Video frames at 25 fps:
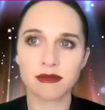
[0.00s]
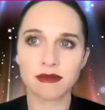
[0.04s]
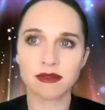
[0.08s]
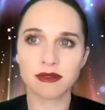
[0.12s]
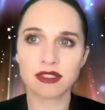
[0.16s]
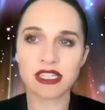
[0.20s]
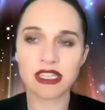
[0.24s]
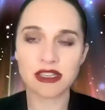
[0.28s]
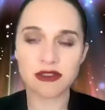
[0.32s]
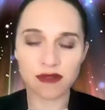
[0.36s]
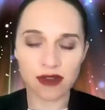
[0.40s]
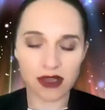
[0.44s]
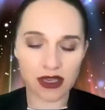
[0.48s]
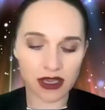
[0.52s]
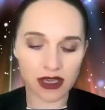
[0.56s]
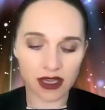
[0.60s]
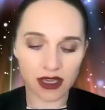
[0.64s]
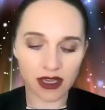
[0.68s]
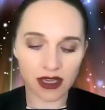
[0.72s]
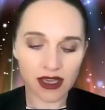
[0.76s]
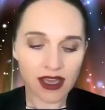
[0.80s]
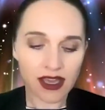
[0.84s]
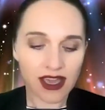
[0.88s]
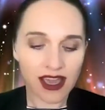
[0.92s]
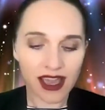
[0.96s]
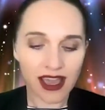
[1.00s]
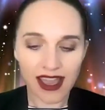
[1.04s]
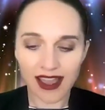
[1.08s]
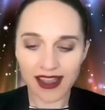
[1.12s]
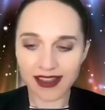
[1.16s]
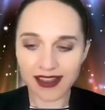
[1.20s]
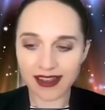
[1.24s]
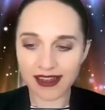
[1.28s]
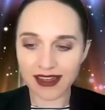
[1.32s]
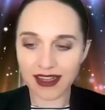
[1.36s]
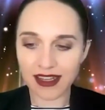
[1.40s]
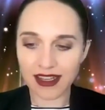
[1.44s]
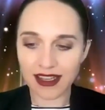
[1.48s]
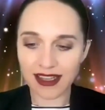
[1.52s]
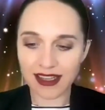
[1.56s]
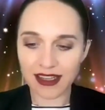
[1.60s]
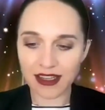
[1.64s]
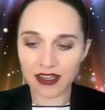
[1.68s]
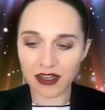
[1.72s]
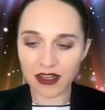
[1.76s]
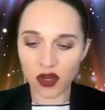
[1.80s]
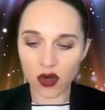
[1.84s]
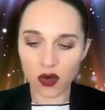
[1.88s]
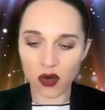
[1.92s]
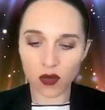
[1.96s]
TV, it
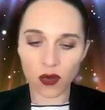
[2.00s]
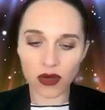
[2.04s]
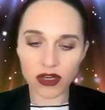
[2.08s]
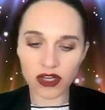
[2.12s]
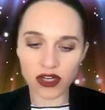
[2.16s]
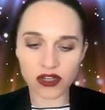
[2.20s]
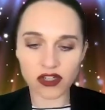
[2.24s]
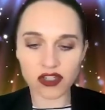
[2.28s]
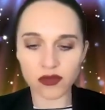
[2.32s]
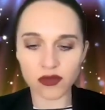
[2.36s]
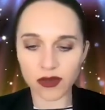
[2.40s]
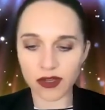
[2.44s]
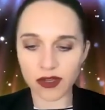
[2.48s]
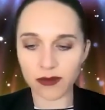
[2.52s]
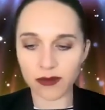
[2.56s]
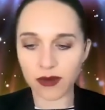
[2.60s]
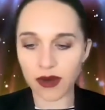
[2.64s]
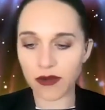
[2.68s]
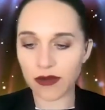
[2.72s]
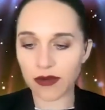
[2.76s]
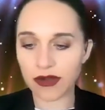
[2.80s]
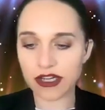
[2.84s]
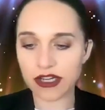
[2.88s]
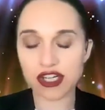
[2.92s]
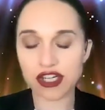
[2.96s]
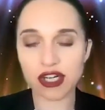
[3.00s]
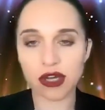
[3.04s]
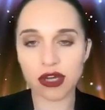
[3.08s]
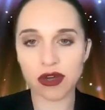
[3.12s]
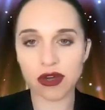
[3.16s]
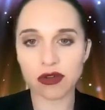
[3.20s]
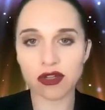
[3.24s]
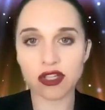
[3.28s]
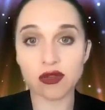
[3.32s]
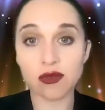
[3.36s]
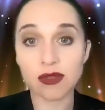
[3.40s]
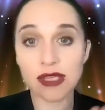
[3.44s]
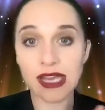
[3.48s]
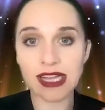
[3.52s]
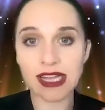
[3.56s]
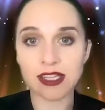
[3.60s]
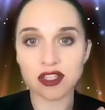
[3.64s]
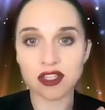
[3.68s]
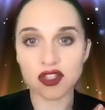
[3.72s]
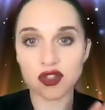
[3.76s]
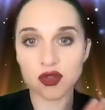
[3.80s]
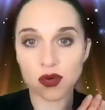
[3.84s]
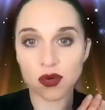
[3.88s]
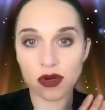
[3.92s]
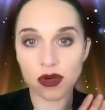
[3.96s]
you know when you're doing a Broadway show, you tell a
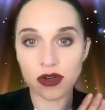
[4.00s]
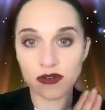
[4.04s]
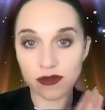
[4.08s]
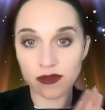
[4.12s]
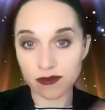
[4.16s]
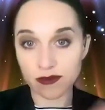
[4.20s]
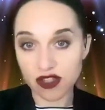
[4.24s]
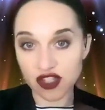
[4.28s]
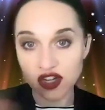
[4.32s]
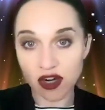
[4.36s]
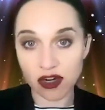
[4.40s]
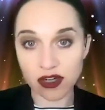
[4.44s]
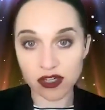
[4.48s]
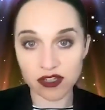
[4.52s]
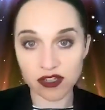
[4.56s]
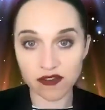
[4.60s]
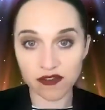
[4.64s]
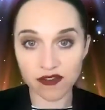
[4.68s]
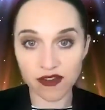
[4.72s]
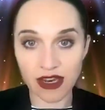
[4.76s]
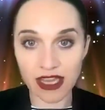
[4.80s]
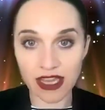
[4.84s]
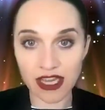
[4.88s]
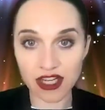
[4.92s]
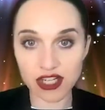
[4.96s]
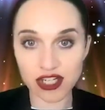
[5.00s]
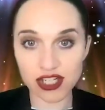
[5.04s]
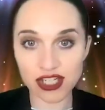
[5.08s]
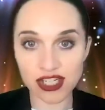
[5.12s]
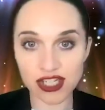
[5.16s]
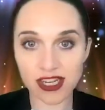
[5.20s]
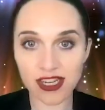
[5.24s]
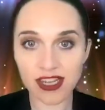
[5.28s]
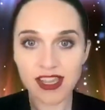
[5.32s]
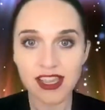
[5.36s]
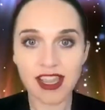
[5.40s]
story from start to finish,